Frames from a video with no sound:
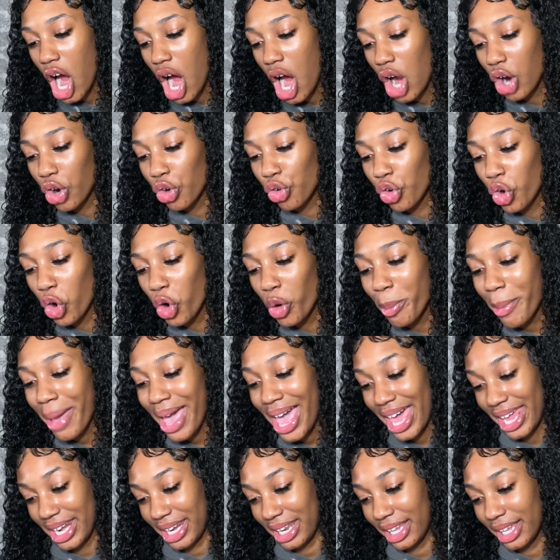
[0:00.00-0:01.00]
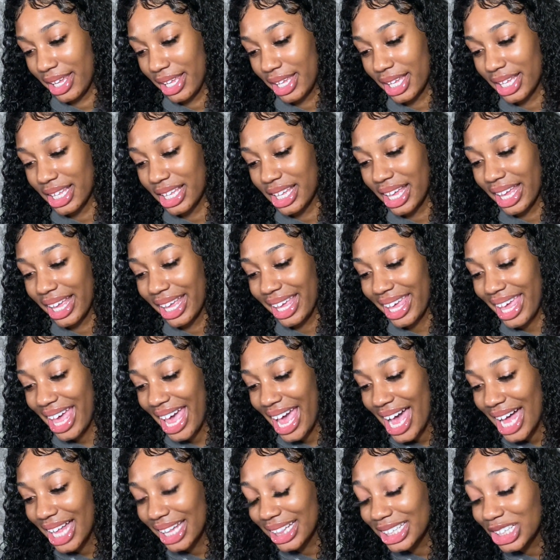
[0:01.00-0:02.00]
Aromatic
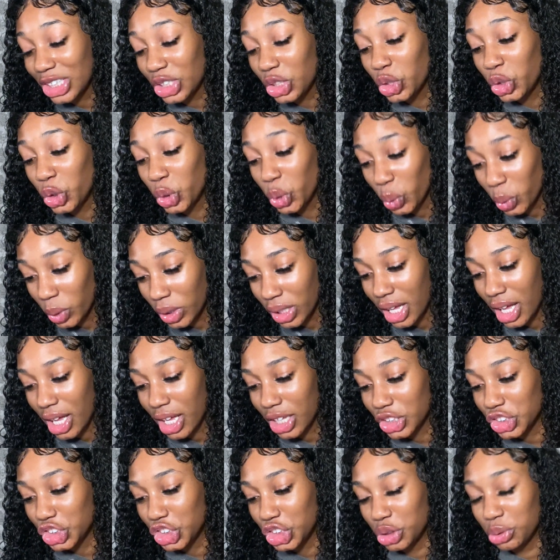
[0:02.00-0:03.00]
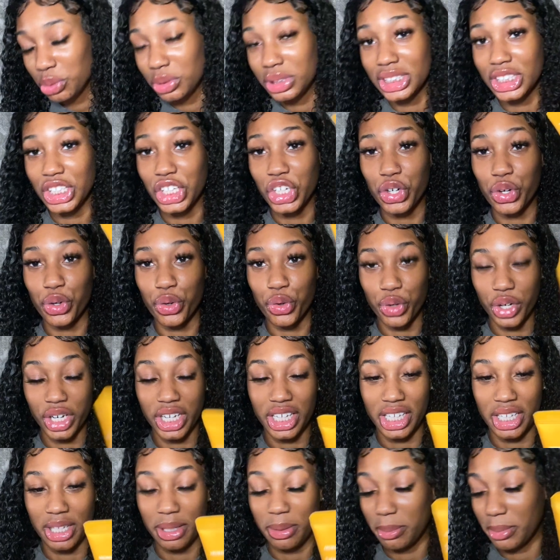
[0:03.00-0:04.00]
Calendula Juicy
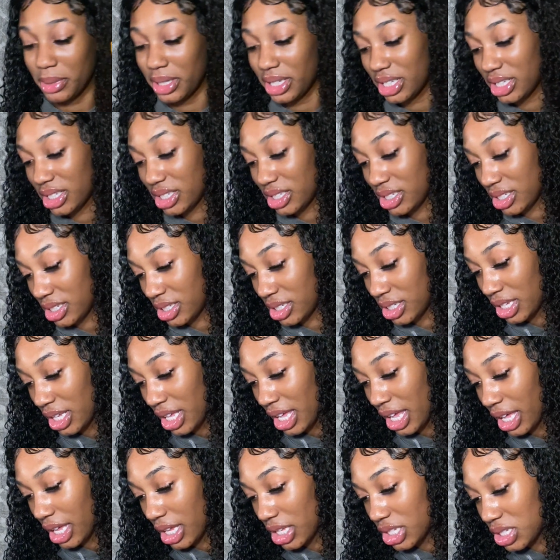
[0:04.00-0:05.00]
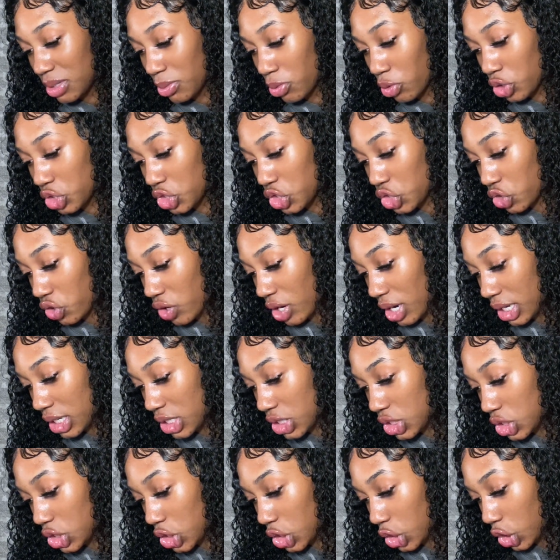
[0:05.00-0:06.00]
Cream. It's a
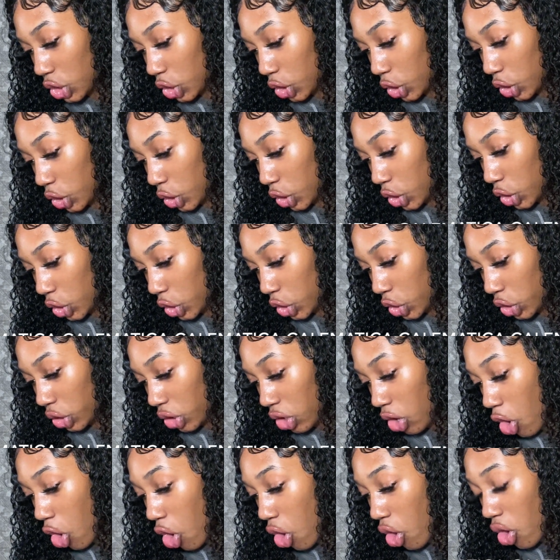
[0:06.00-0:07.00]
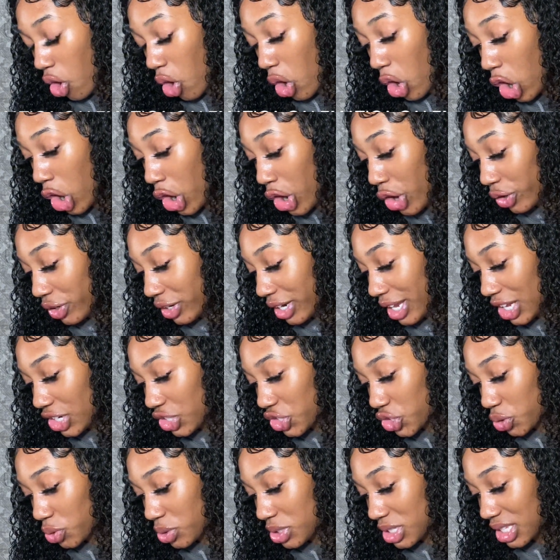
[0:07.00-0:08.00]
moisturizer, all
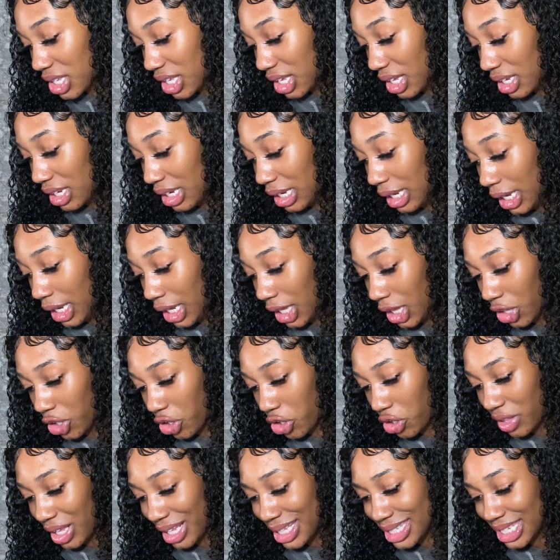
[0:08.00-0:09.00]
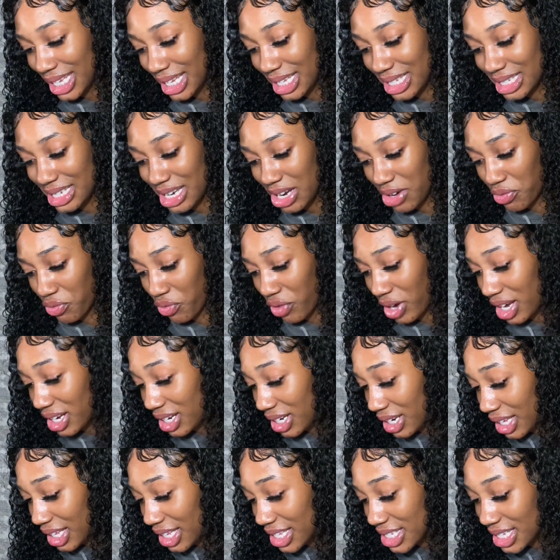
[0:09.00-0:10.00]
natural skin healer that takes down
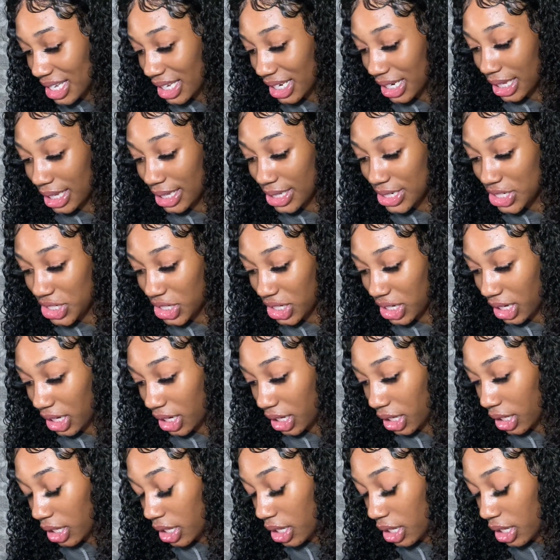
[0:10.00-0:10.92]
redness and itching,